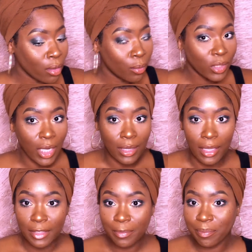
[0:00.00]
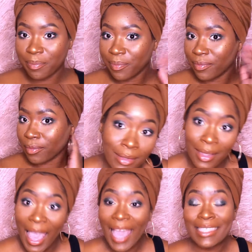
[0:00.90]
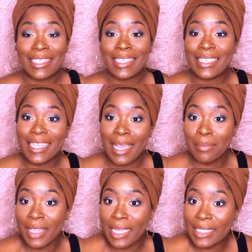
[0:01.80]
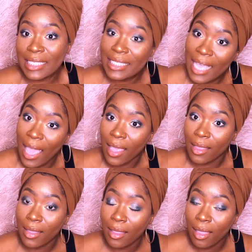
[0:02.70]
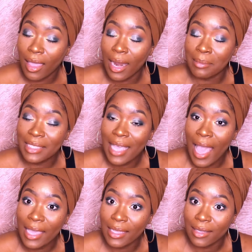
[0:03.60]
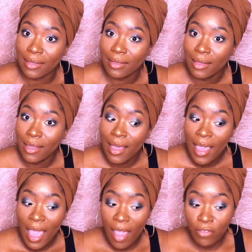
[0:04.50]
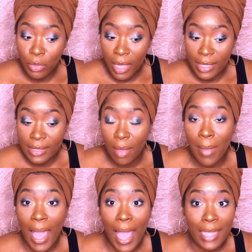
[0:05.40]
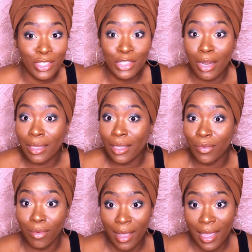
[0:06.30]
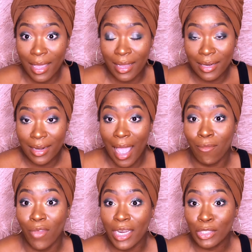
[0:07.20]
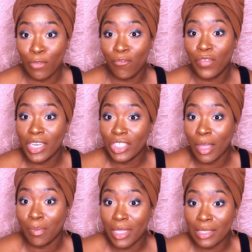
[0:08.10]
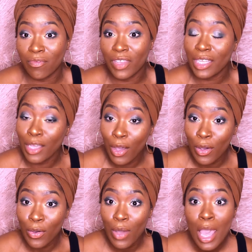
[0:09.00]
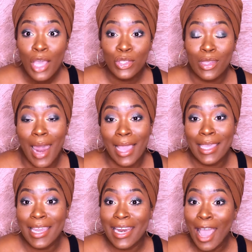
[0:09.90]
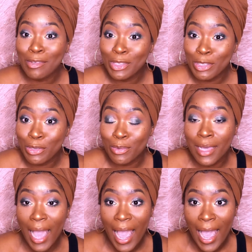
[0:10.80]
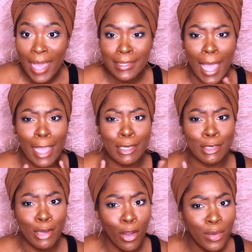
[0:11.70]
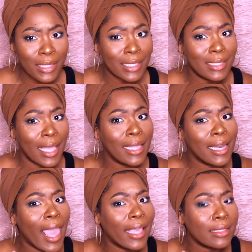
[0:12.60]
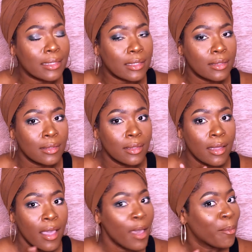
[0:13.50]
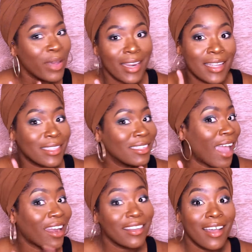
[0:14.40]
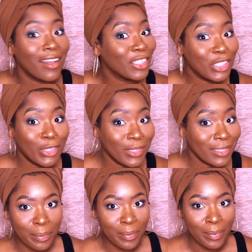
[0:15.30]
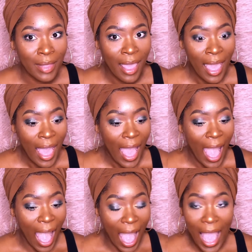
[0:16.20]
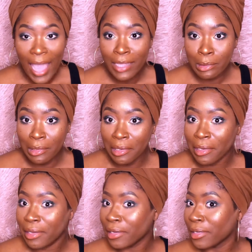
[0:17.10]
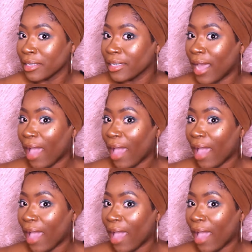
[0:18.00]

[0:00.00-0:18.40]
What y'all think? I did the damn thing today and I'm tired. If you can't tell, my eyes are starting to get red. I'm ready to finish up this video so that I can get it out to you guys. I know it's a day late, but it is not $1 short. I look good.